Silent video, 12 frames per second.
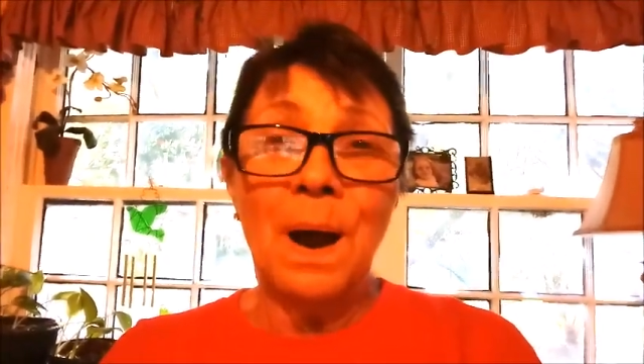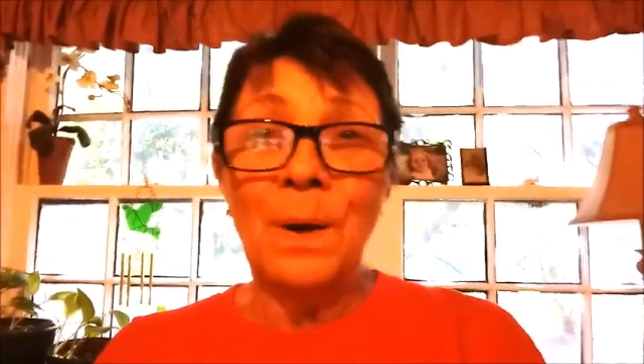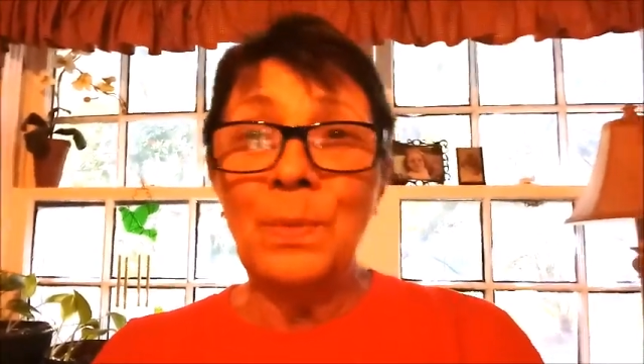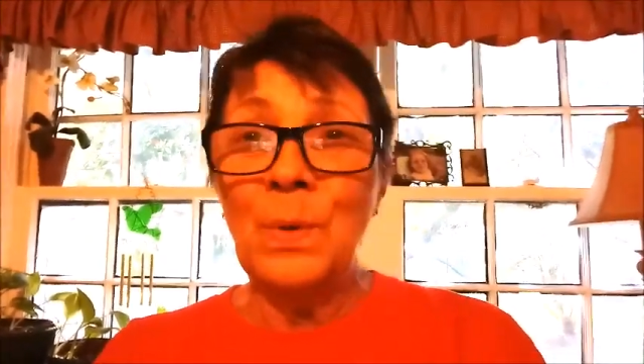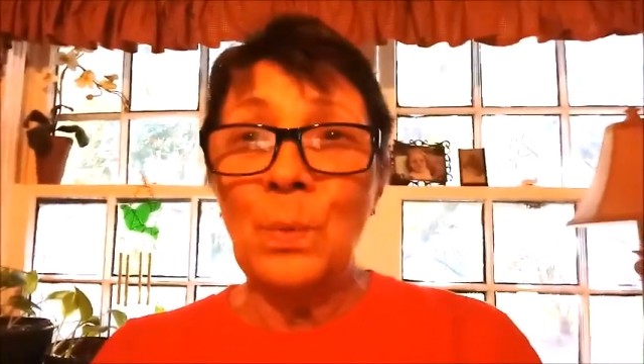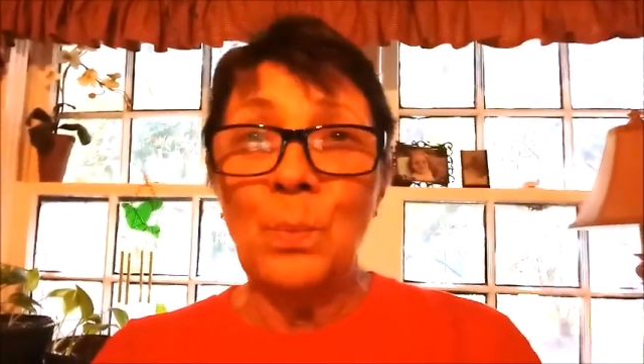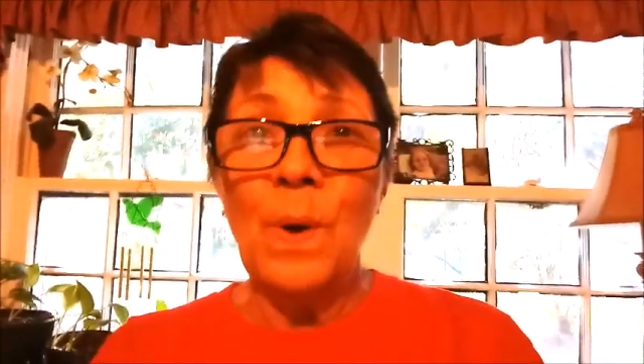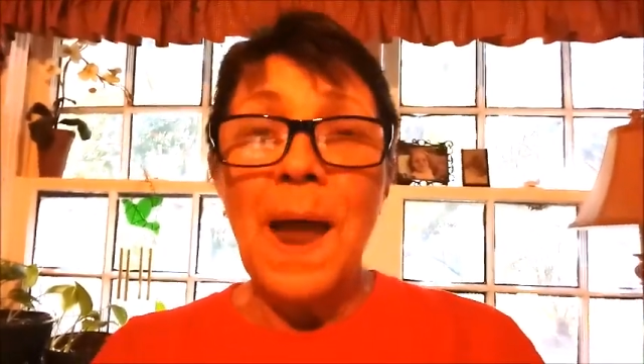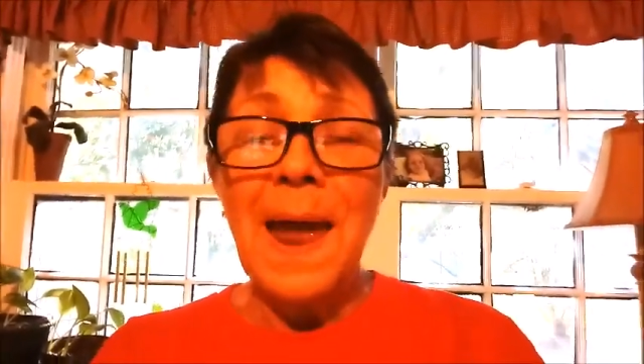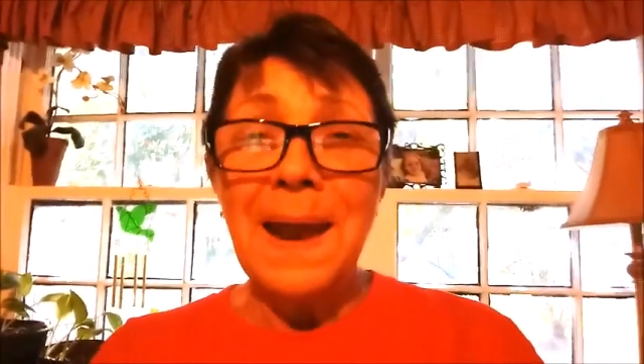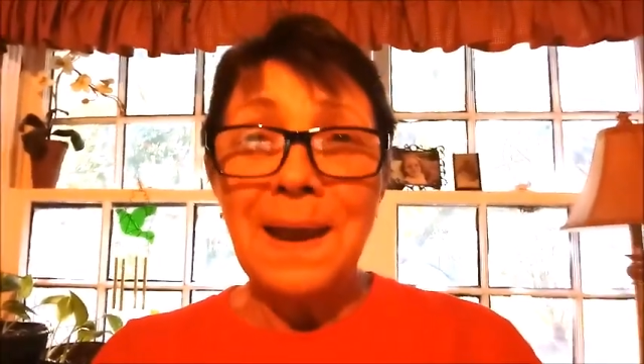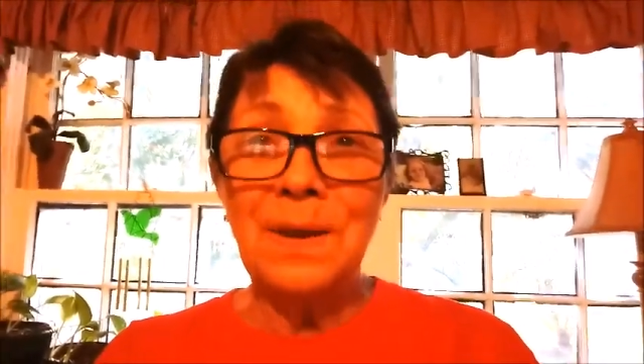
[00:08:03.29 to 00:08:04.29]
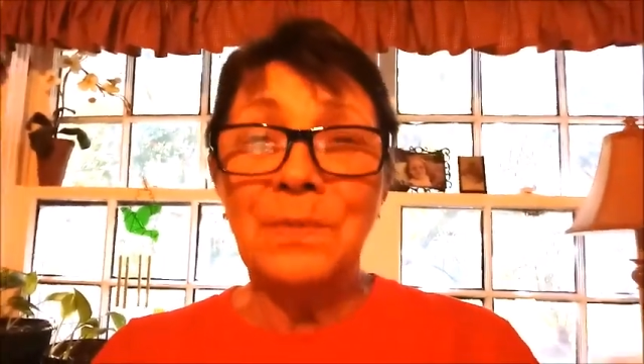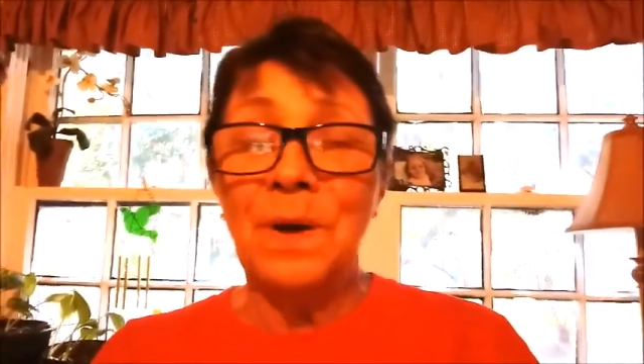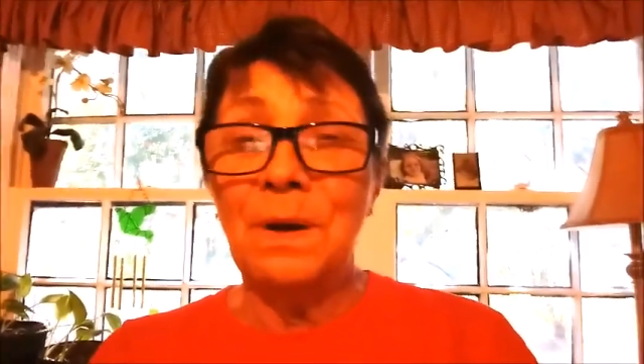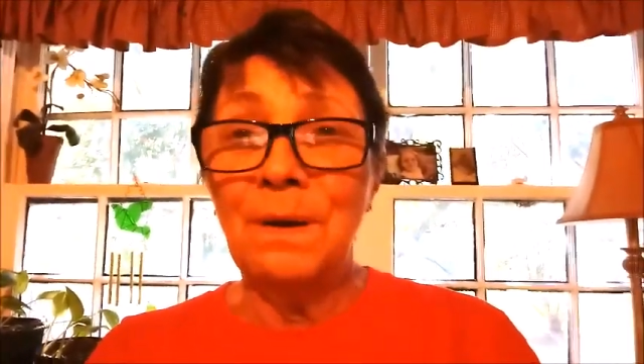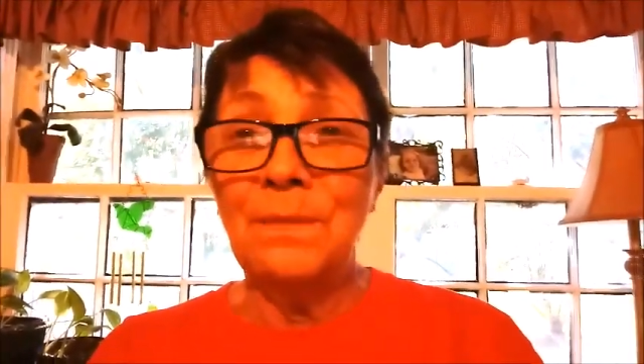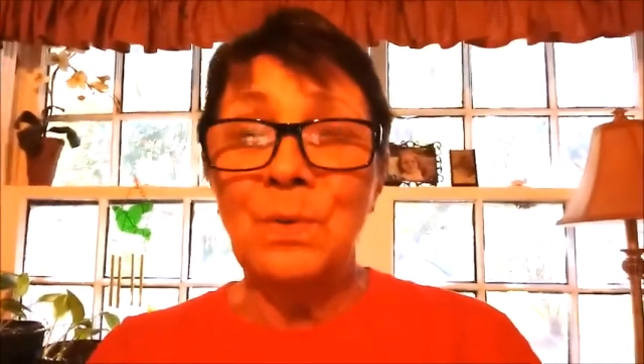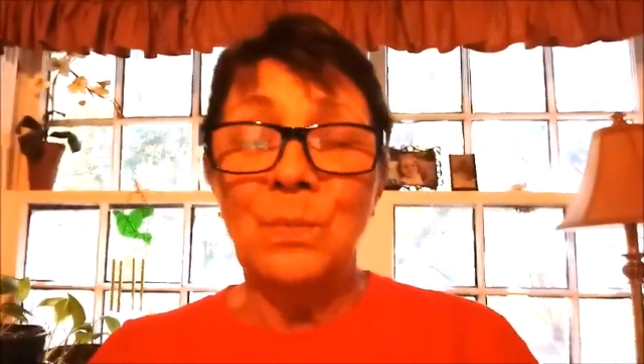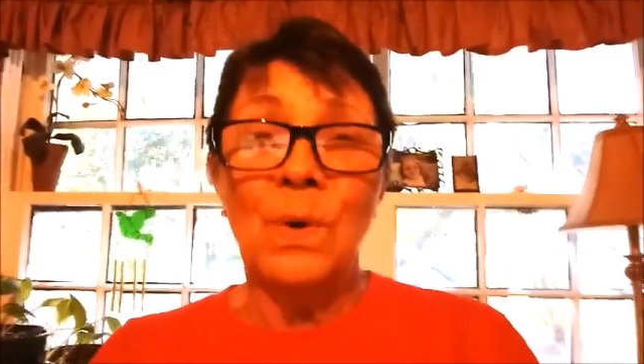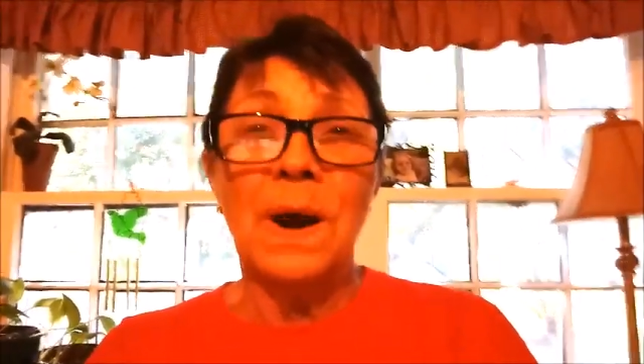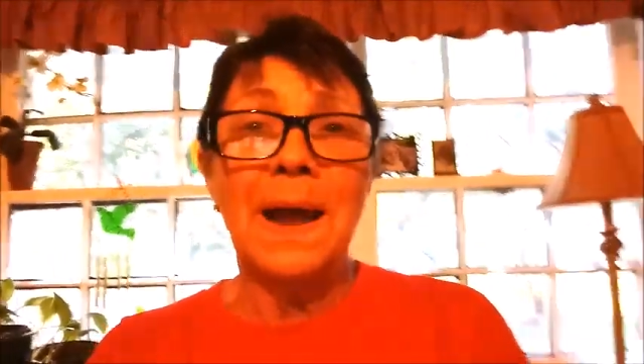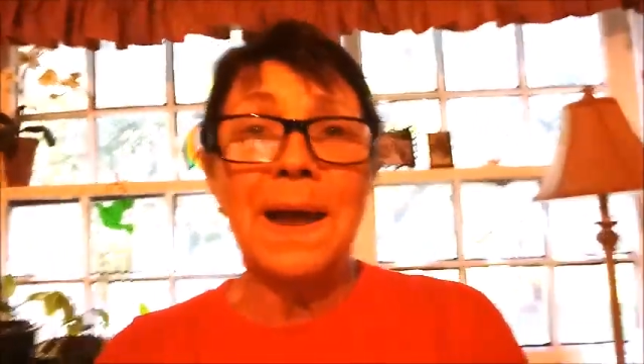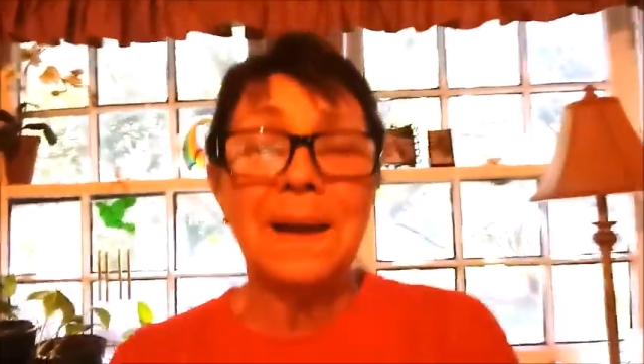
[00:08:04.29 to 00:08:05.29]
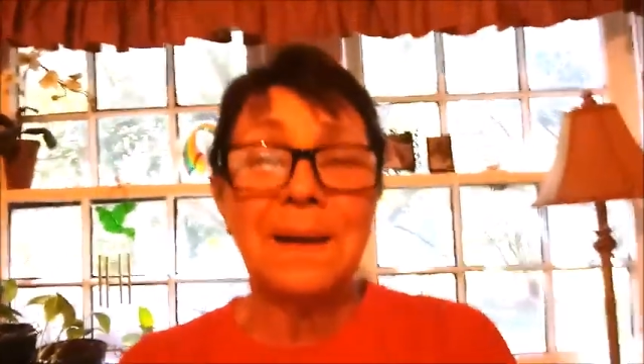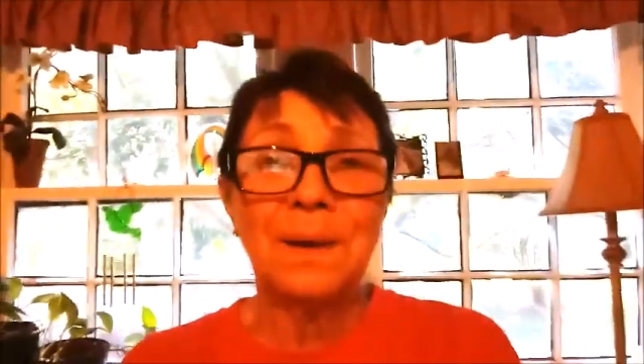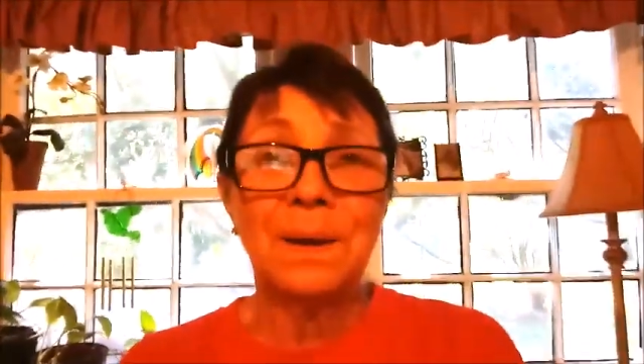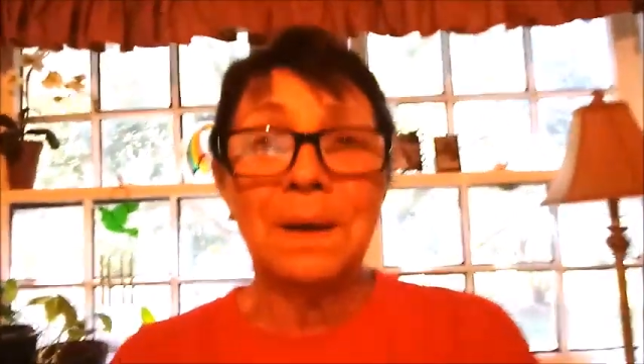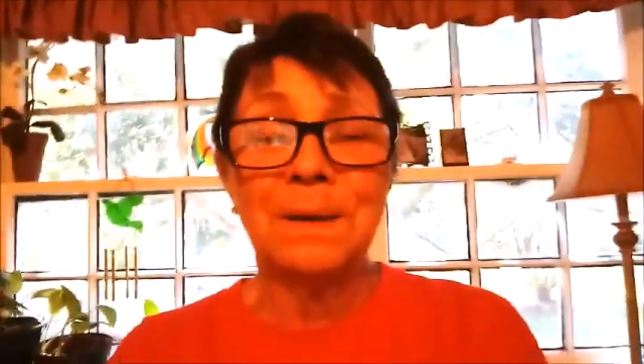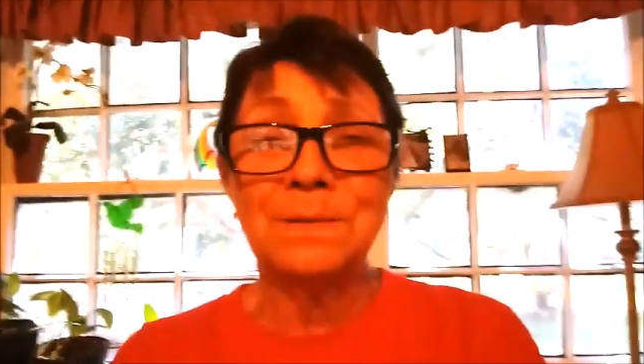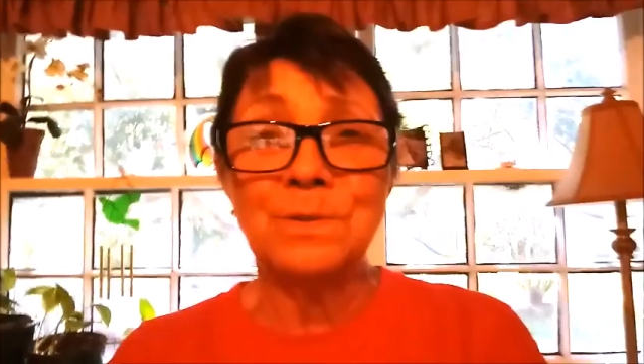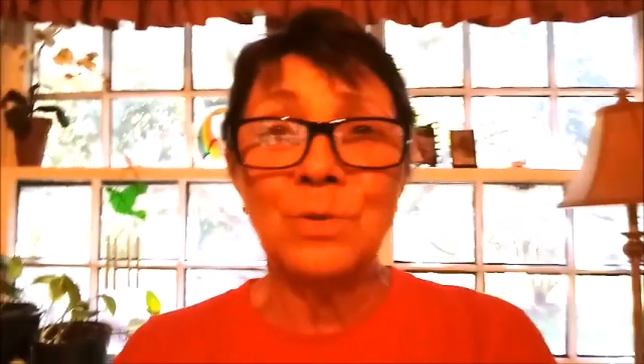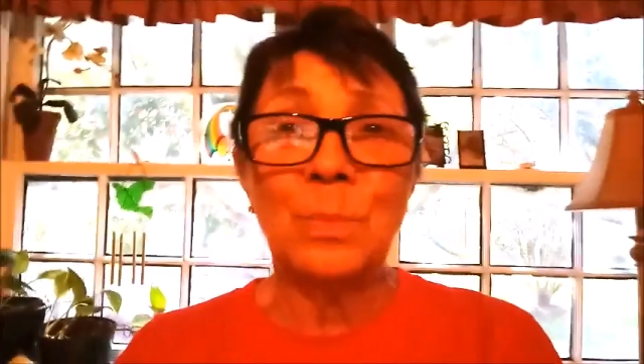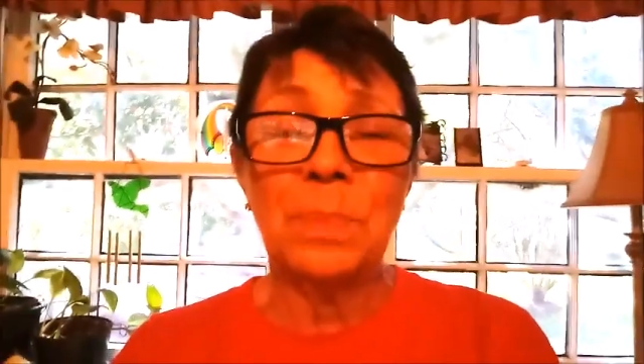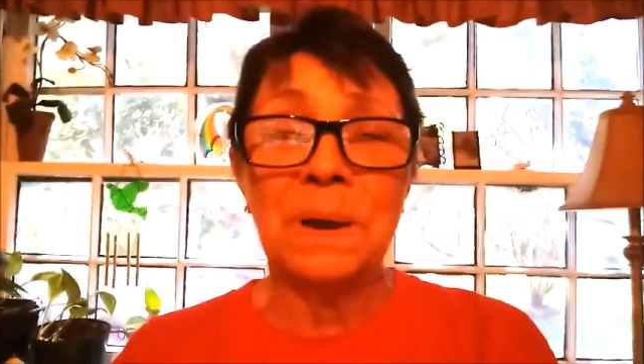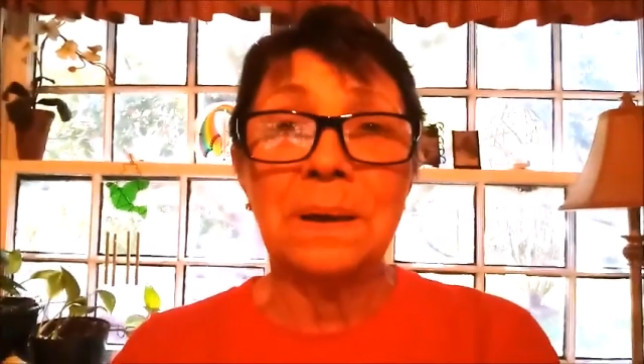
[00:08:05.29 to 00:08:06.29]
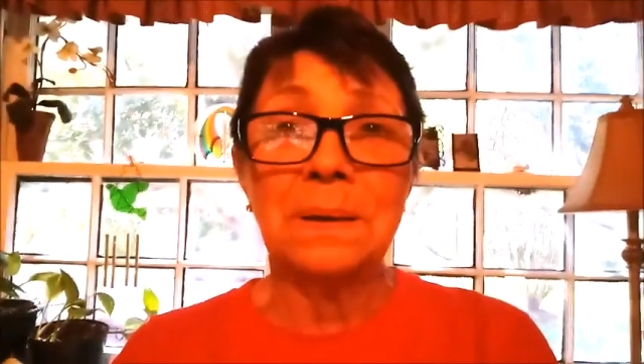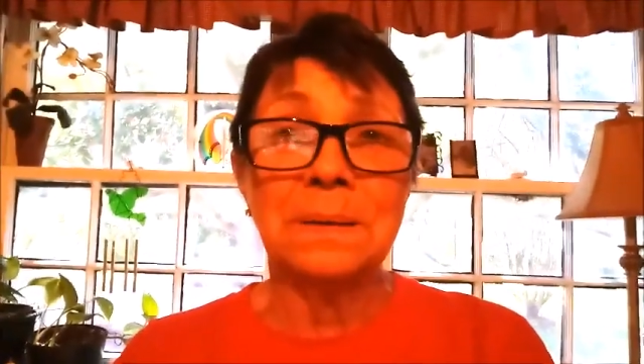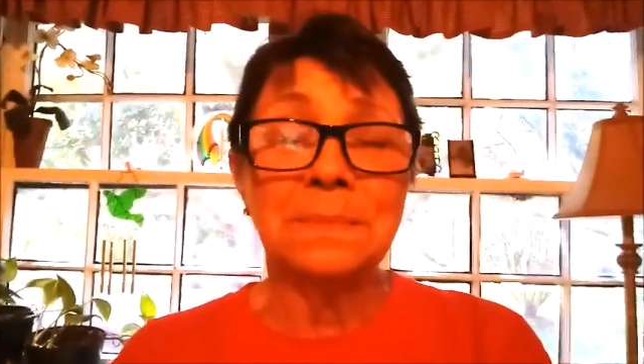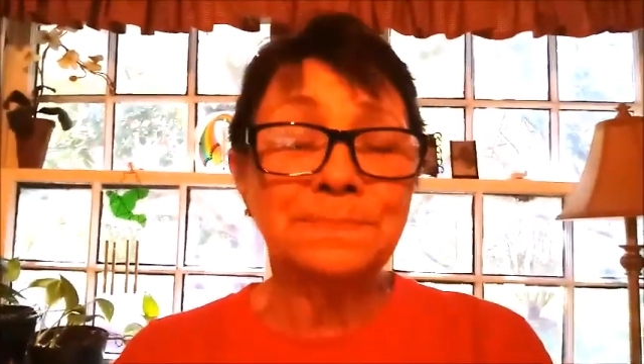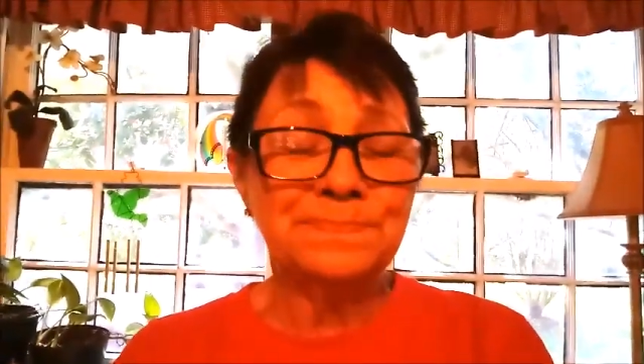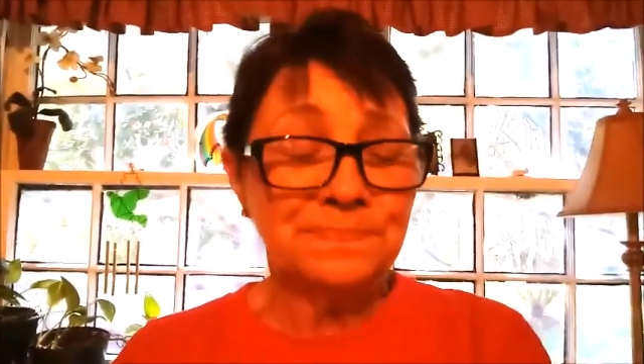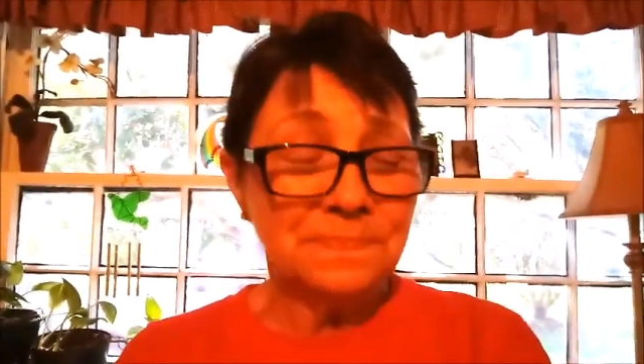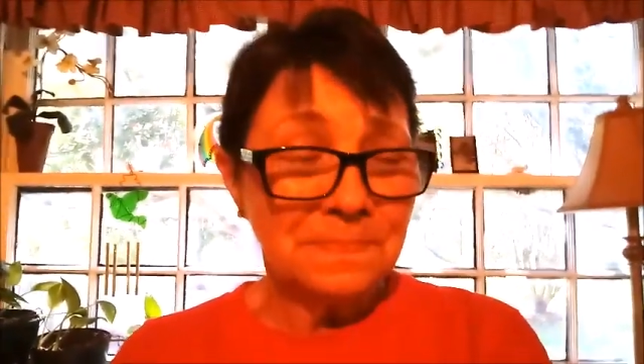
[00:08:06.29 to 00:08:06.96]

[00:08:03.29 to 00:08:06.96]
on the rack, the oven rack, under the pan.